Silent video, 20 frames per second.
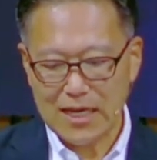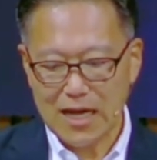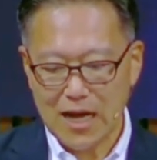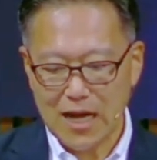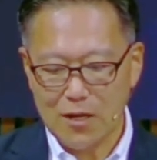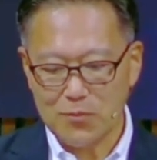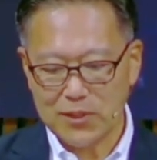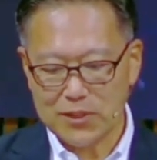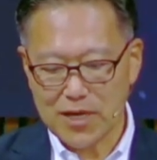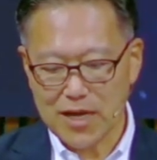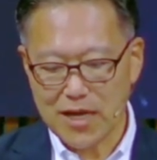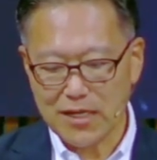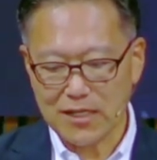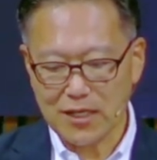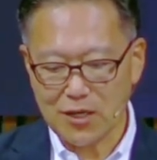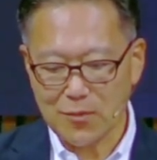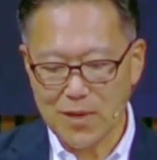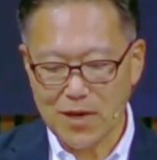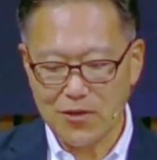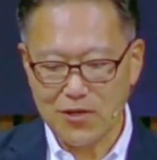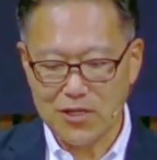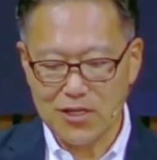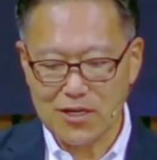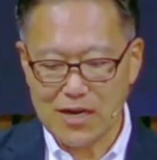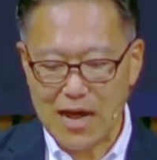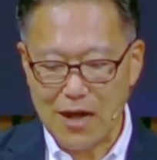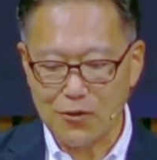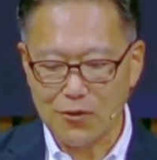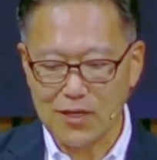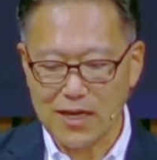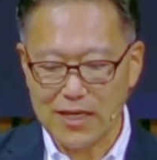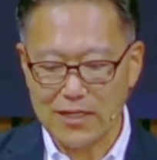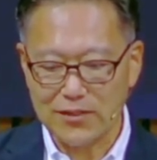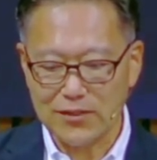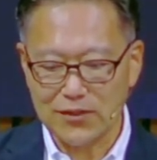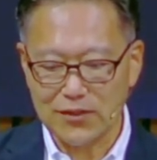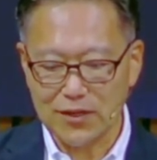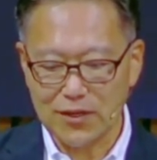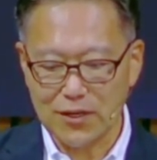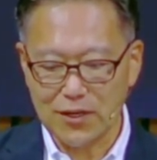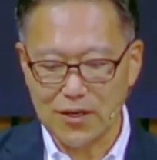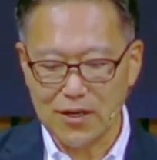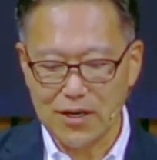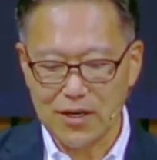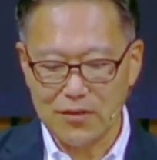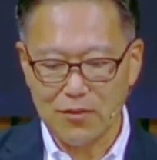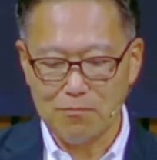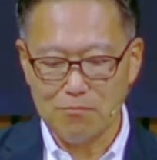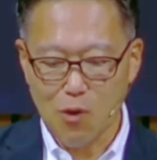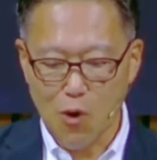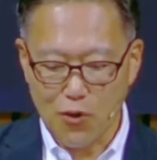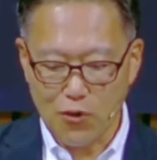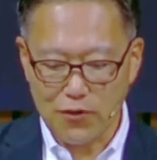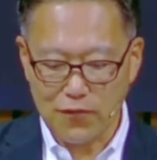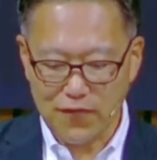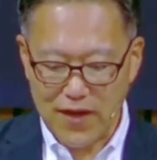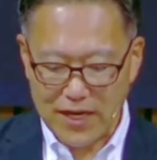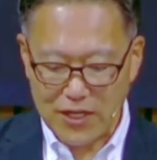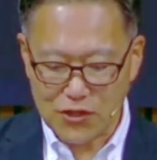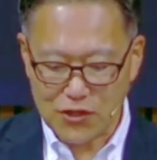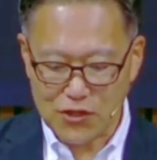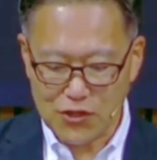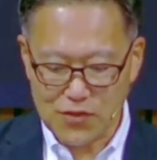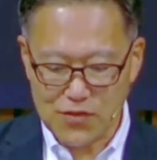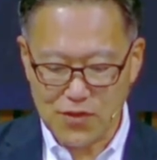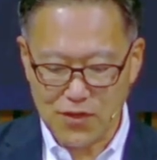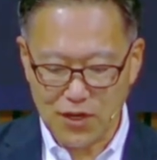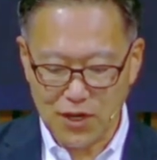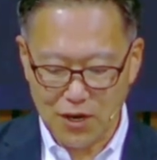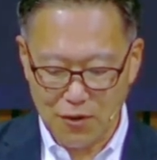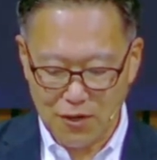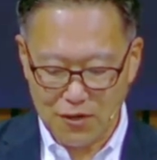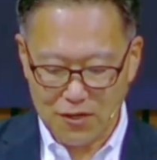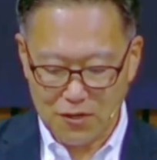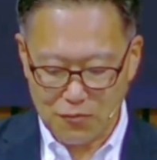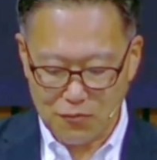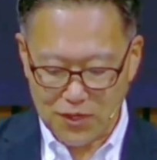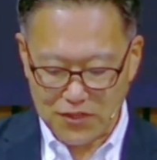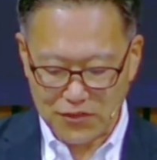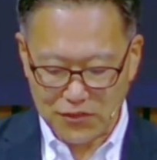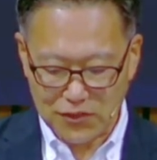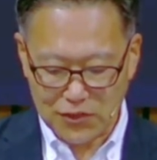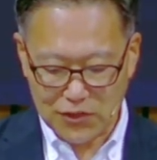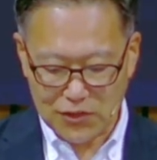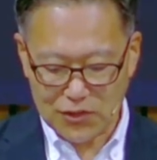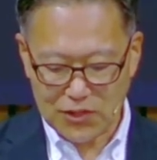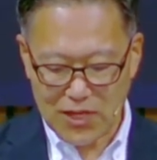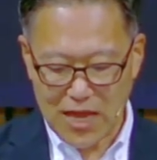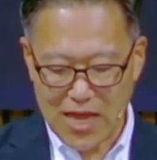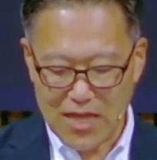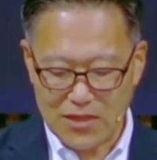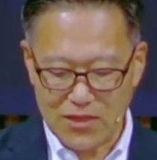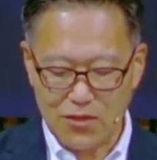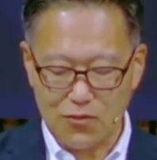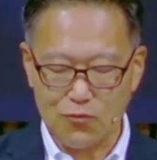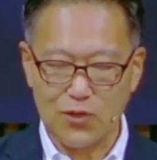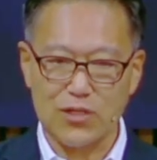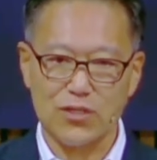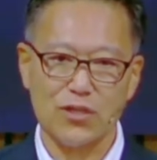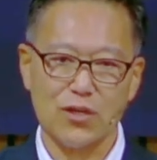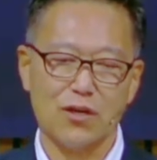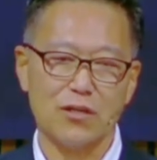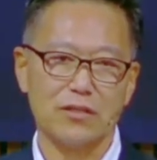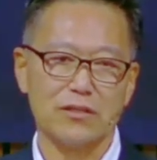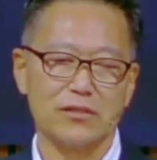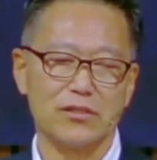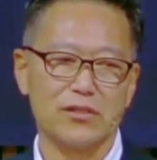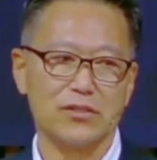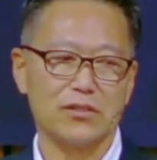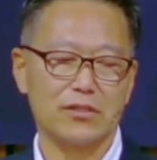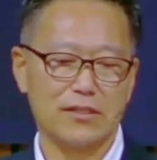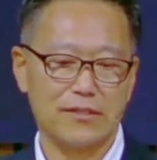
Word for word: I'll be talking about in your outlines there the motivation, the characteristics, and the results.